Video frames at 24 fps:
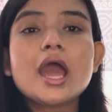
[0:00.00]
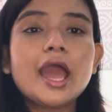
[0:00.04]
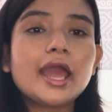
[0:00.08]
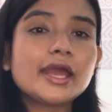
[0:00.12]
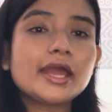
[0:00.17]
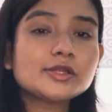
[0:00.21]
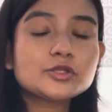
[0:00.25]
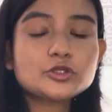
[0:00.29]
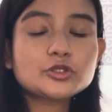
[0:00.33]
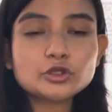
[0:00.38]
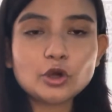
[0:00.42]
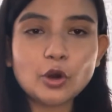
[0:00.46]

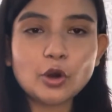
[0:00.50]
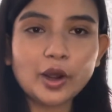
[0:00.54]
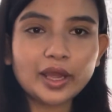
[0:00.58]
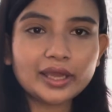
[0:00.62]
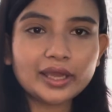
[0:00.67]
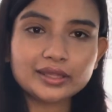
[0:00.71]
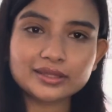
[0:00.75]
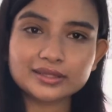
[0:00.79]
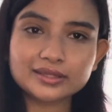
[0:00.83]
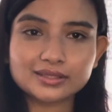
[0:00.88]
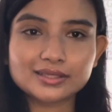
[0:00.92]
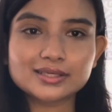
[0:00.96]

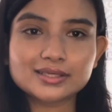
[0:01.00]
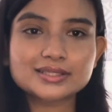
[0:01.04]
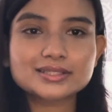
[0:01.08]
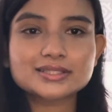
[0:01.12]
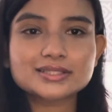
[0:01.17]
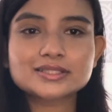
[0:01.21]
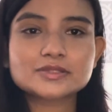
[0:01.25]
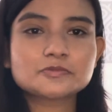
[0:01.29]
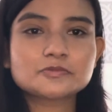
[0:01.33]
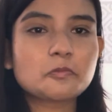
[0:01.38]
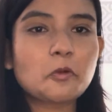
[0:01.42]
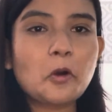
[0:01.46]
enjoy
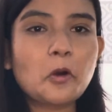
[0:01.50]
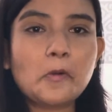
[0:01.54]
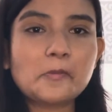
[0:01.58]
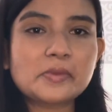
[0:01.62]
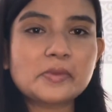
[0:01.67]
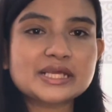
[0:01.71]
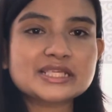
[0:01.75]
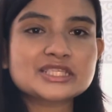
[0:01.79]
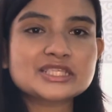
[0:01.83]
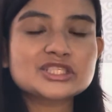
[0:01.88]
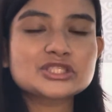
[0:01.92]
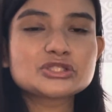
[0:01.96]
these
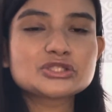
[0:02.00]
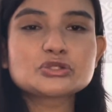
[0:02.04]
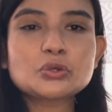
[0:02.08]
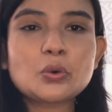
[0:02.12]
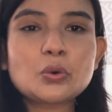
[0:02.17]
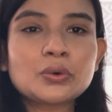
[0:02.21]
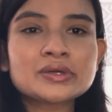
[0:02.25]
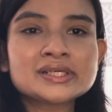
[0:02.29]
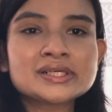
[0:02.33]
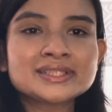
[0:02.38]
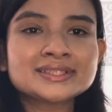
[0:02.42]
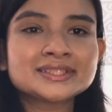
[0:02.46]
moments
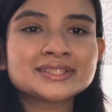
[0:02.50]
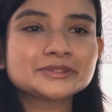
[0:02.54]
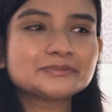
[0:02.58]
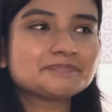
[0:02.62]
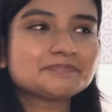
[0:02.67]
don't